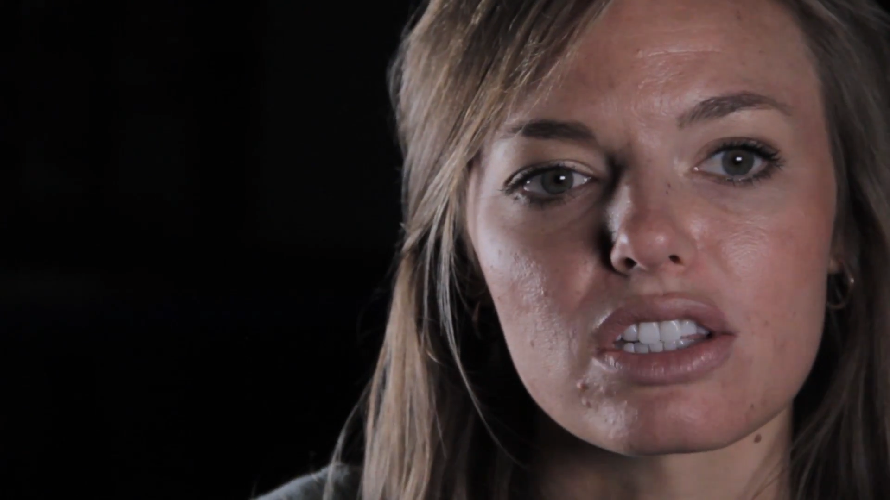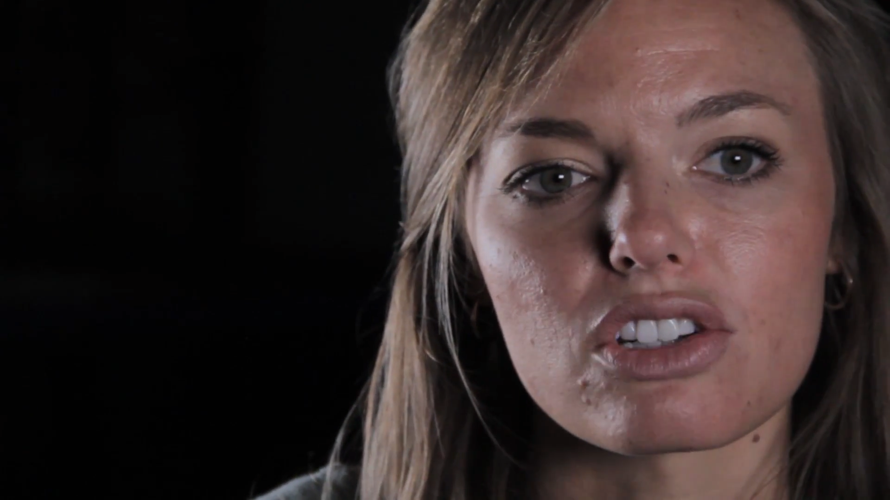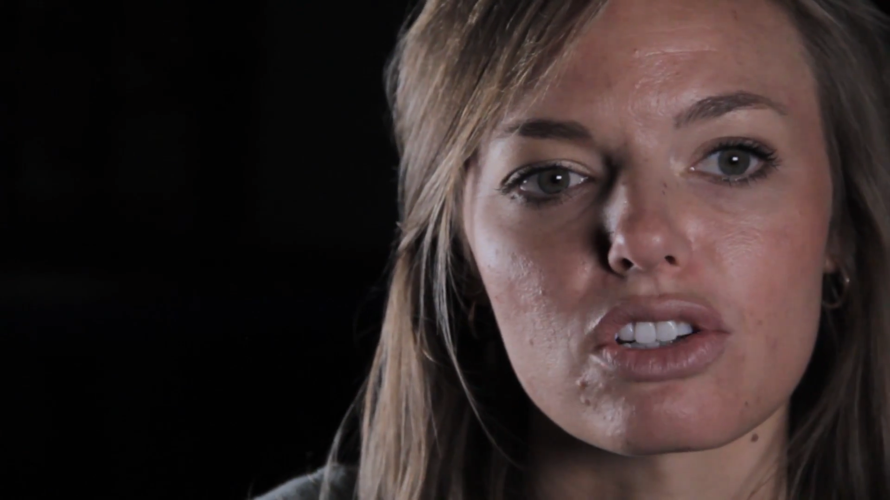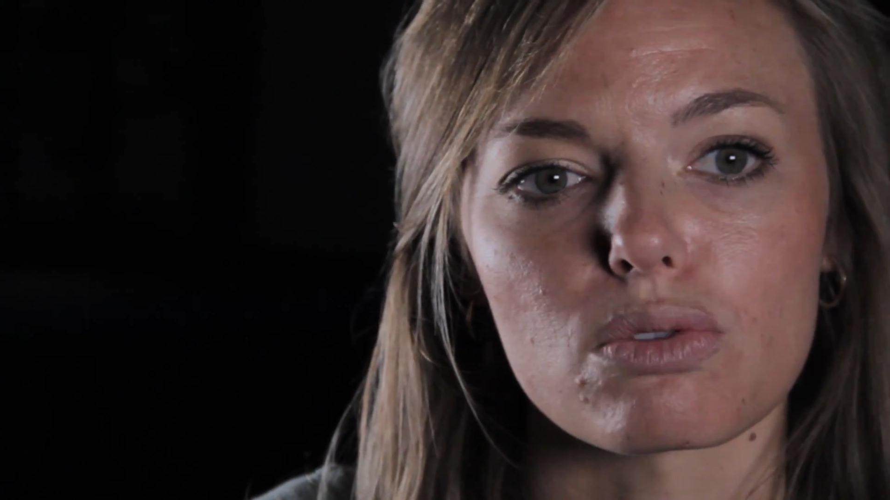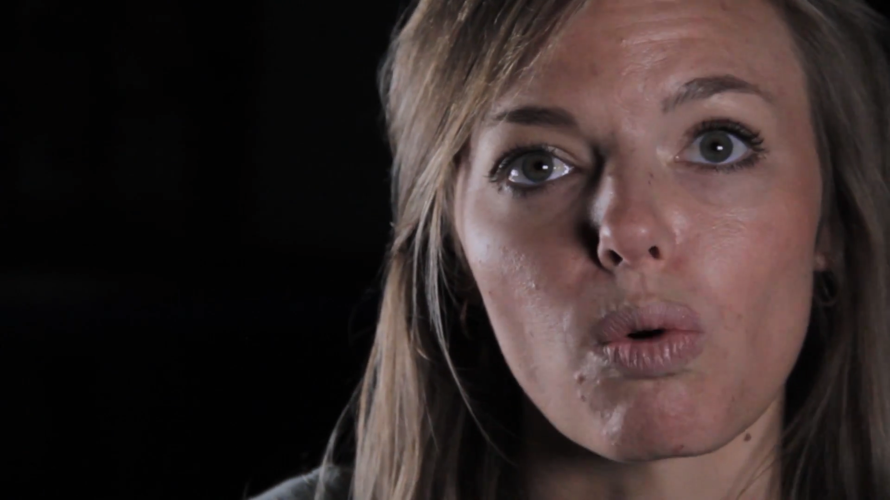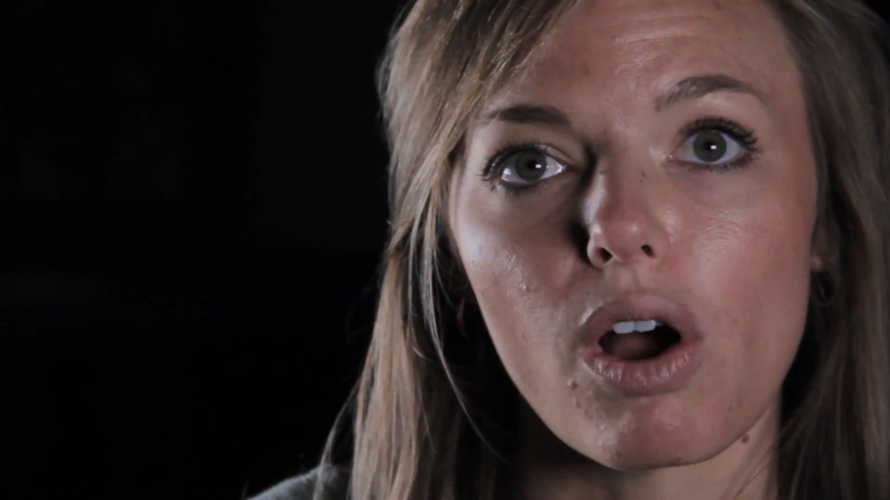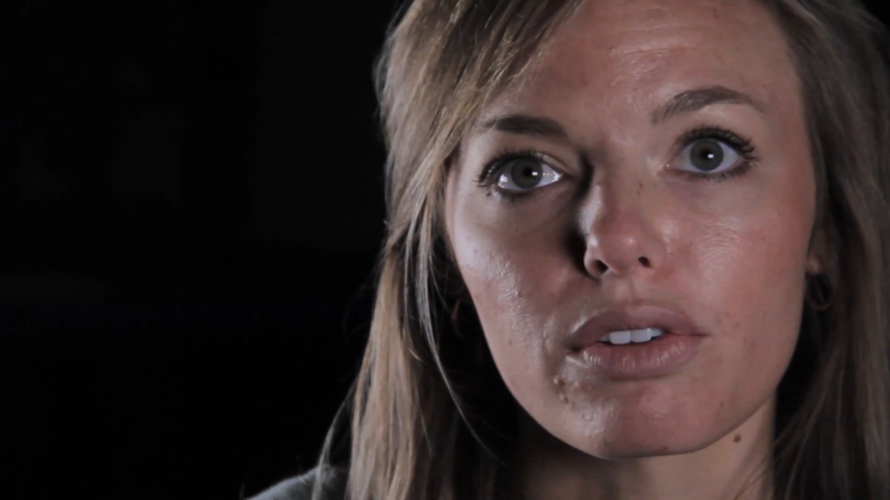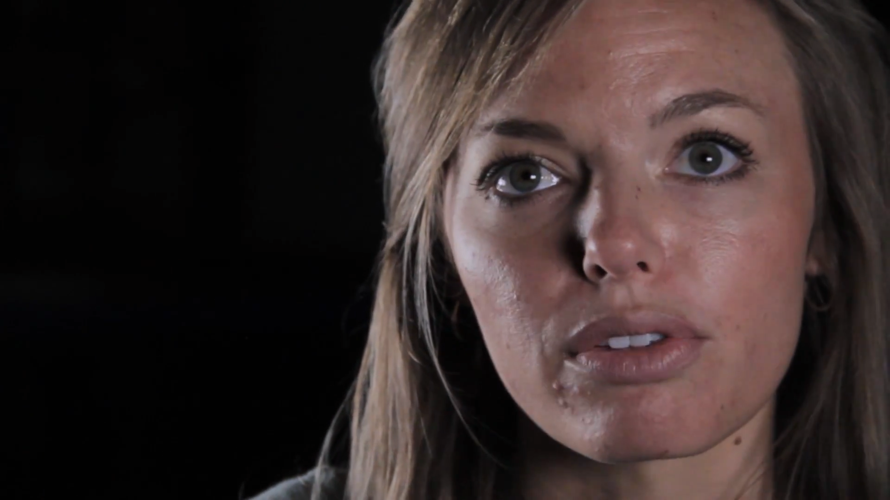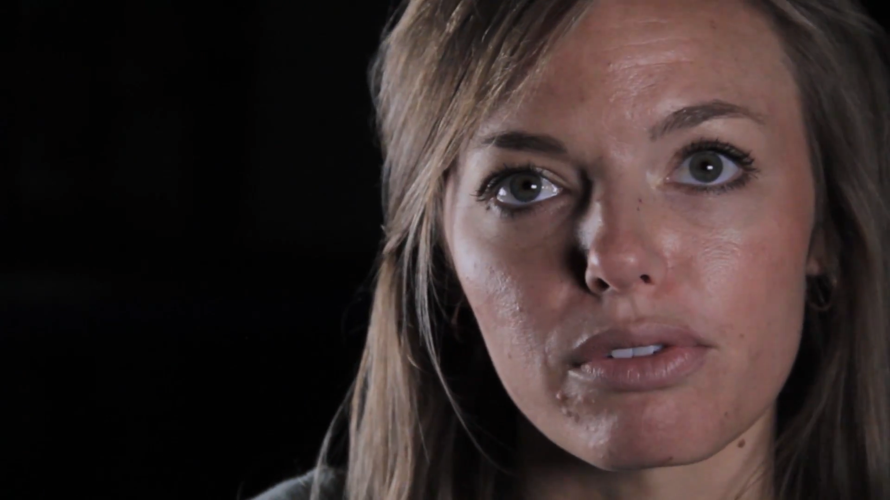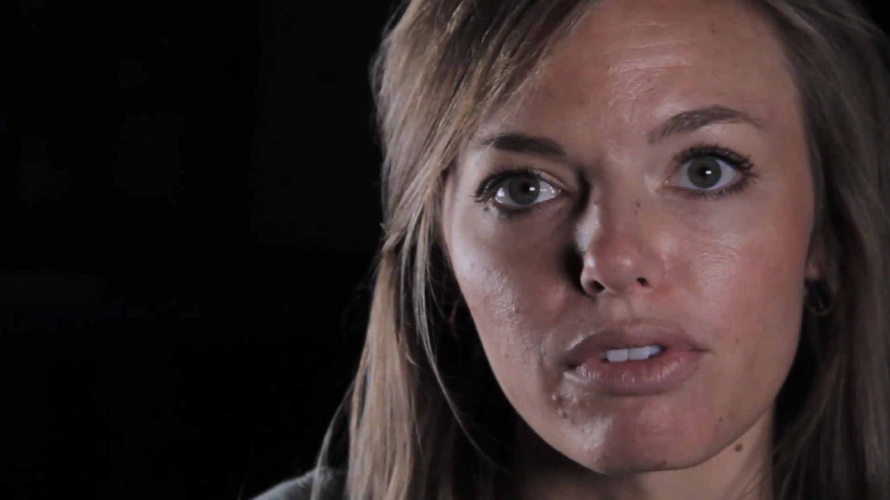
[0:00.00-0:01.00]
to just
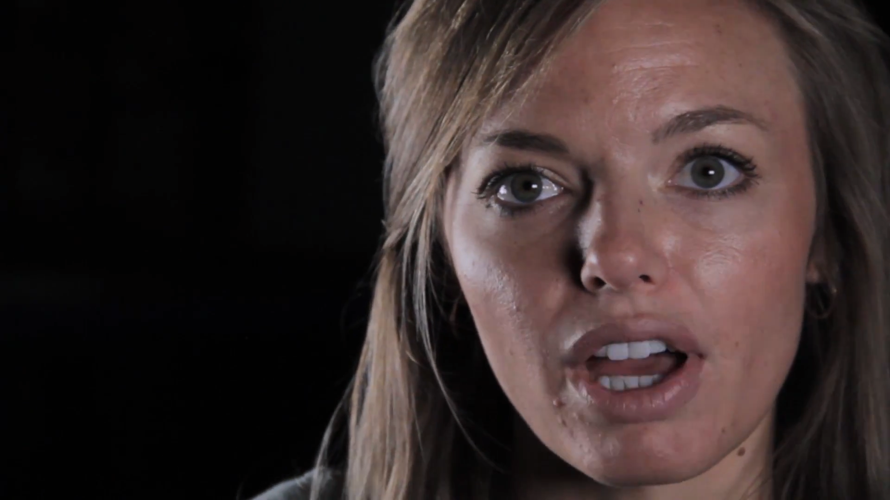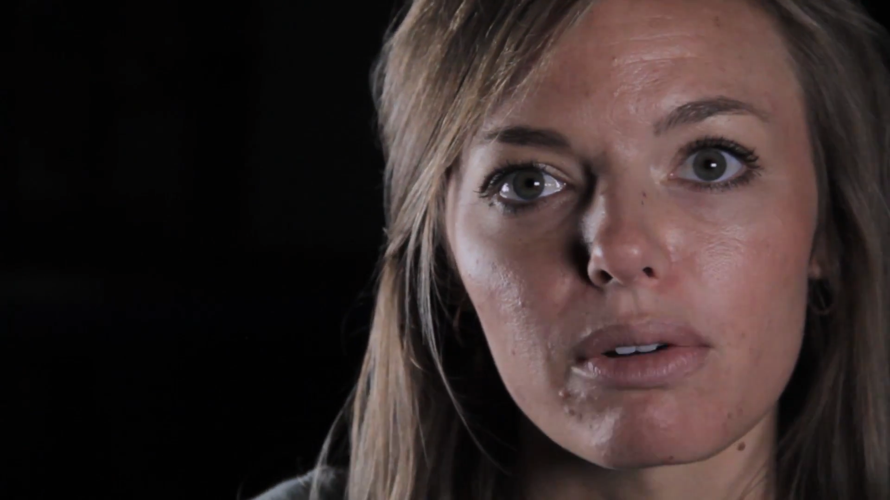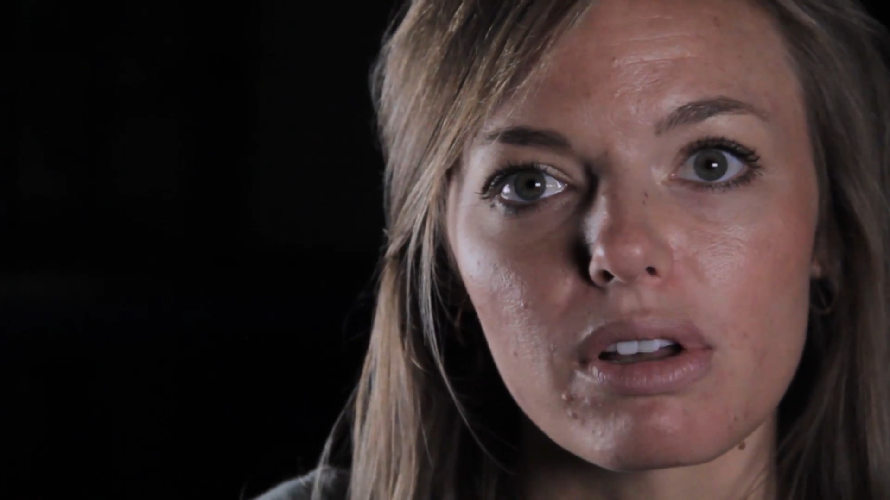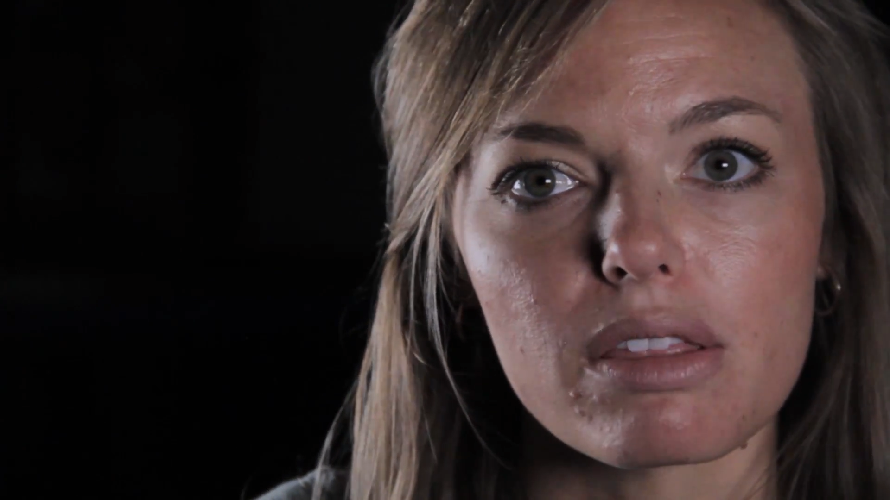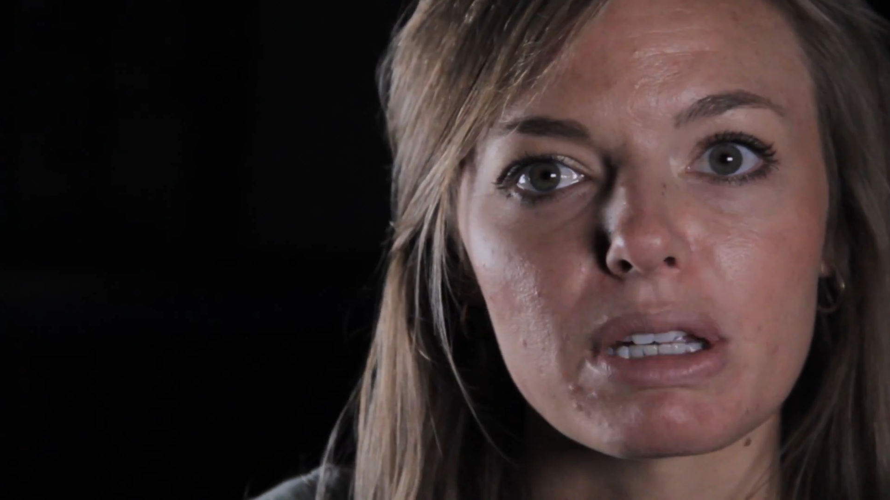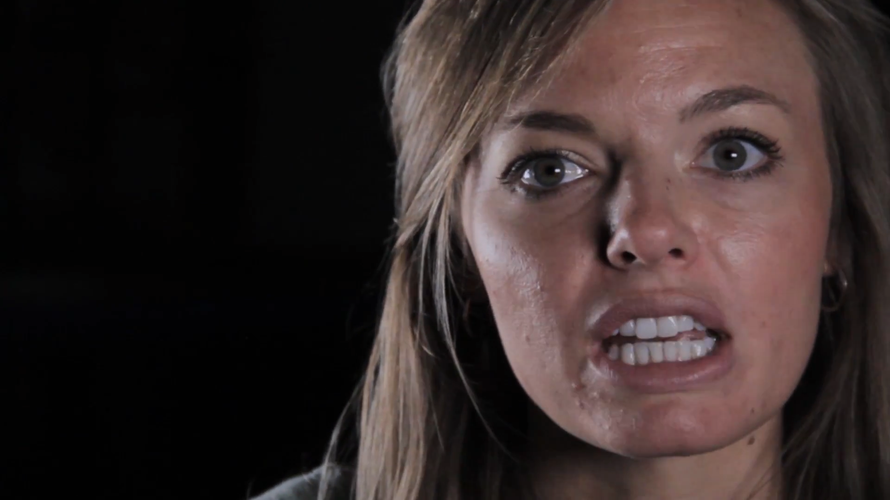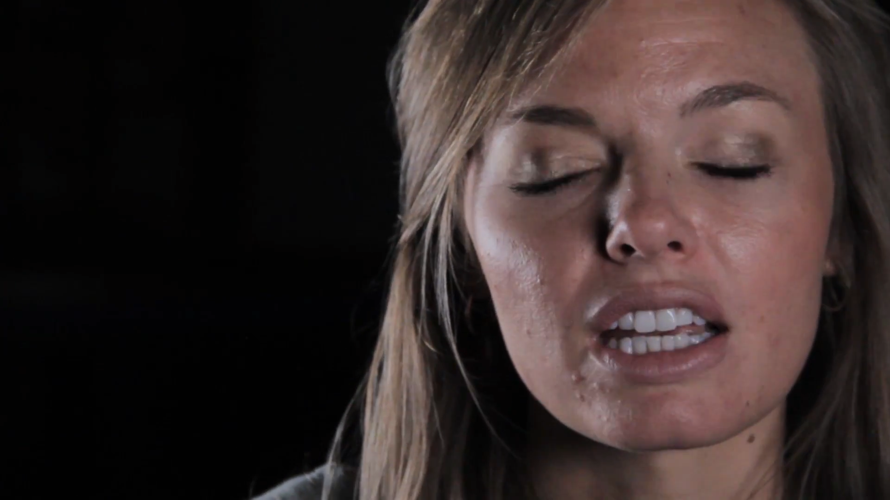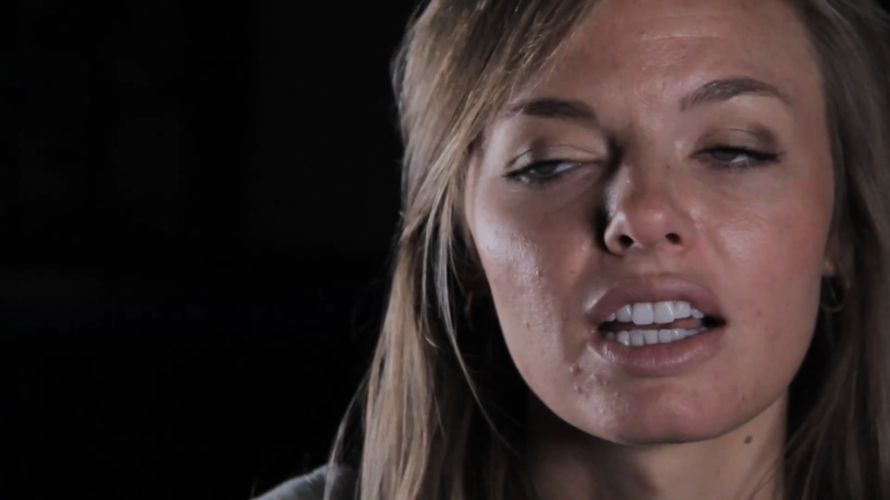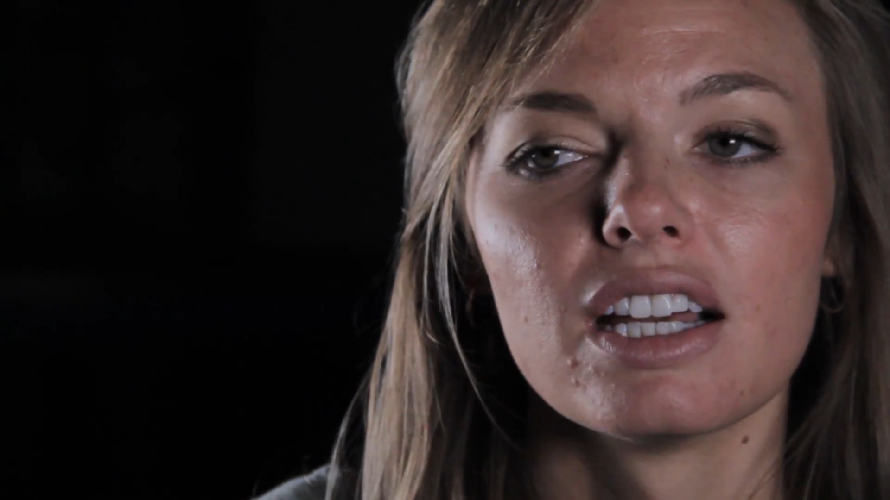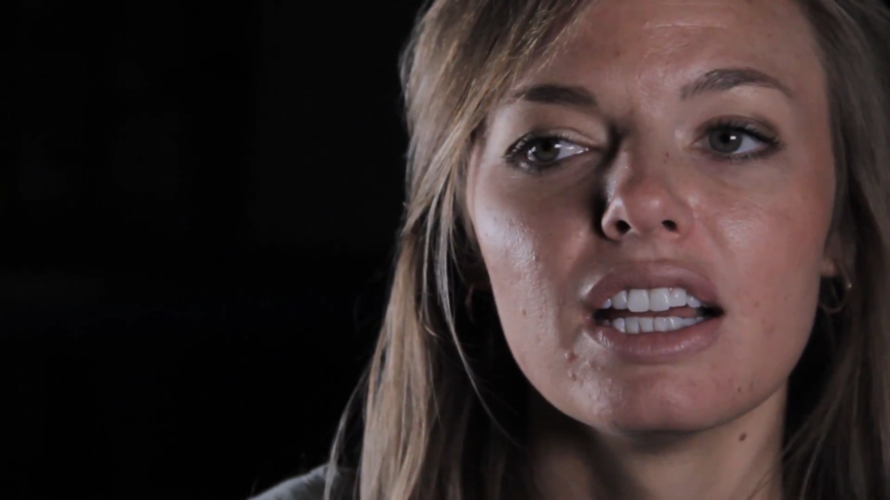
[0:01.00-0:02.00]
walk through that with me